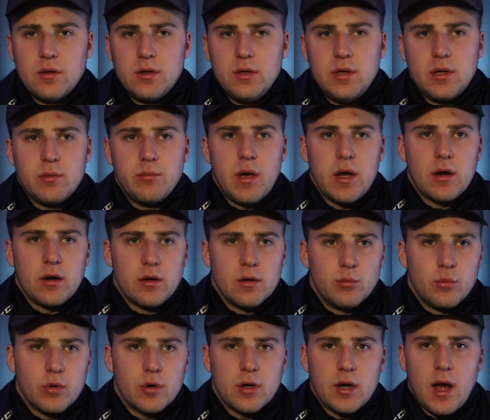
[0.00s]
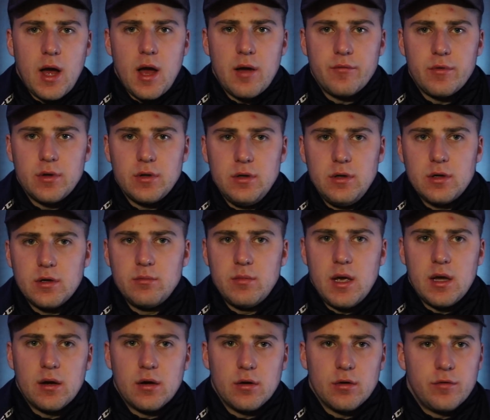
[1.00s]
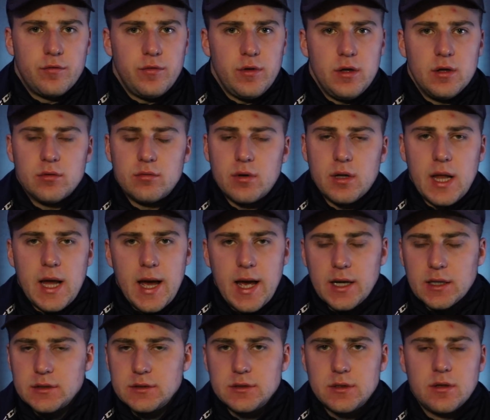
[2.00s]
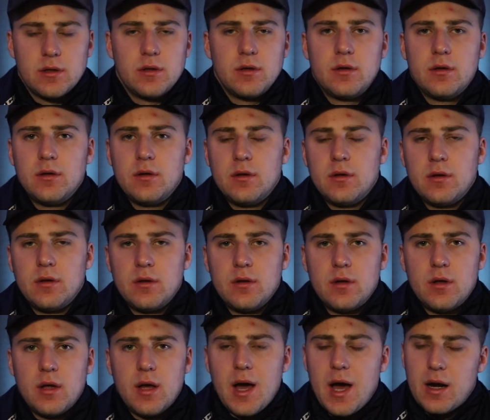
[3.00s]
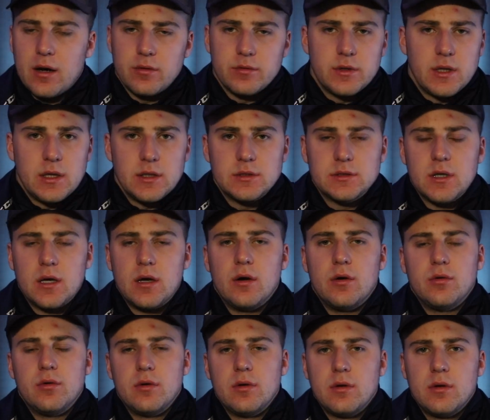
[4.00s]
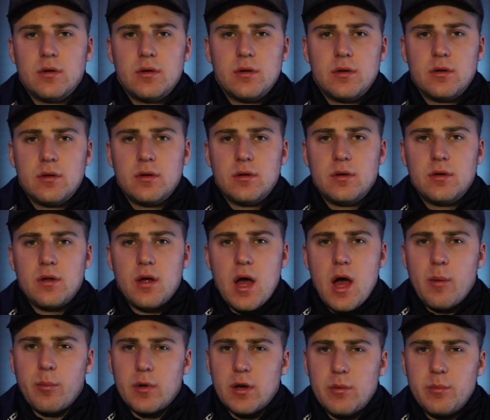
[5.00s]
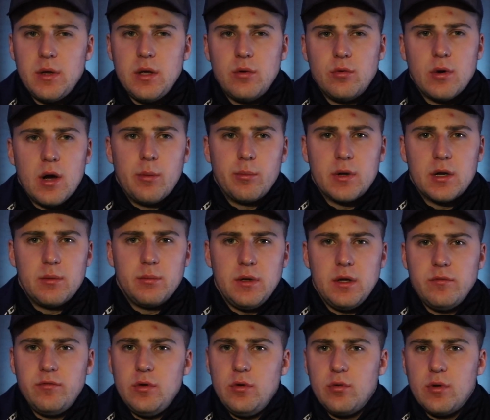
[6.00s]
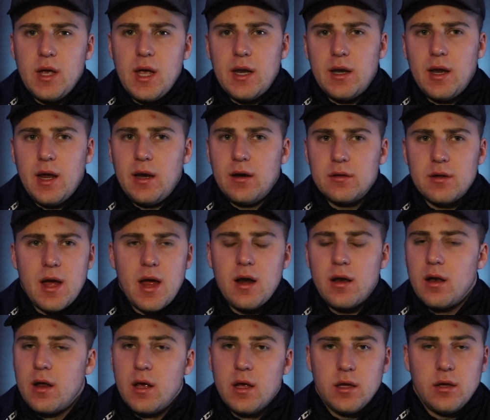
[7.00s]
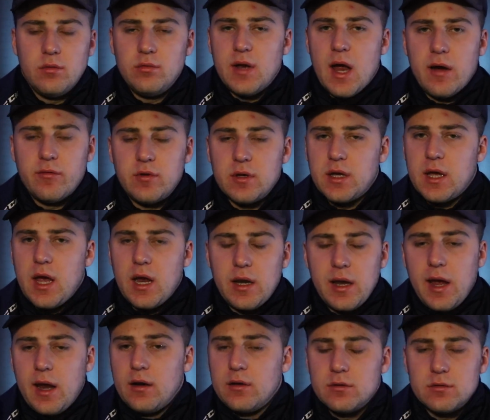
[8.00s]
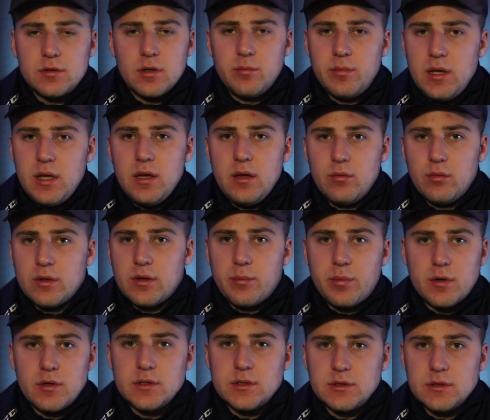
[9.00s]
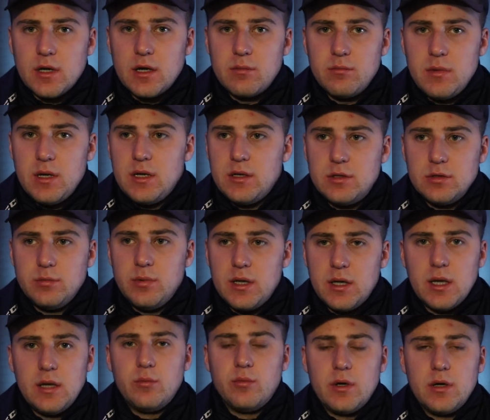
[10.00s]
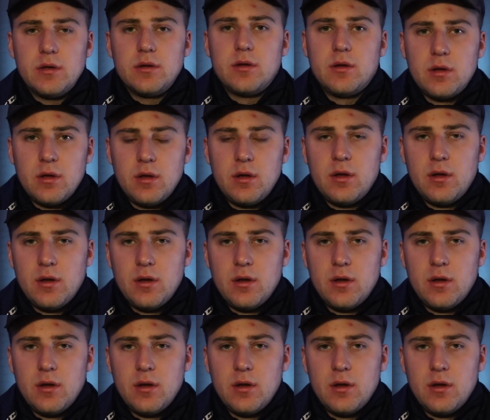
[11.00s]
You can make her more confident. You can make her feel relaxed. I don't think so. I'm going to be who I'm going to be. If you can't handle that, you definitely can't handle to be with a person like me to begin with.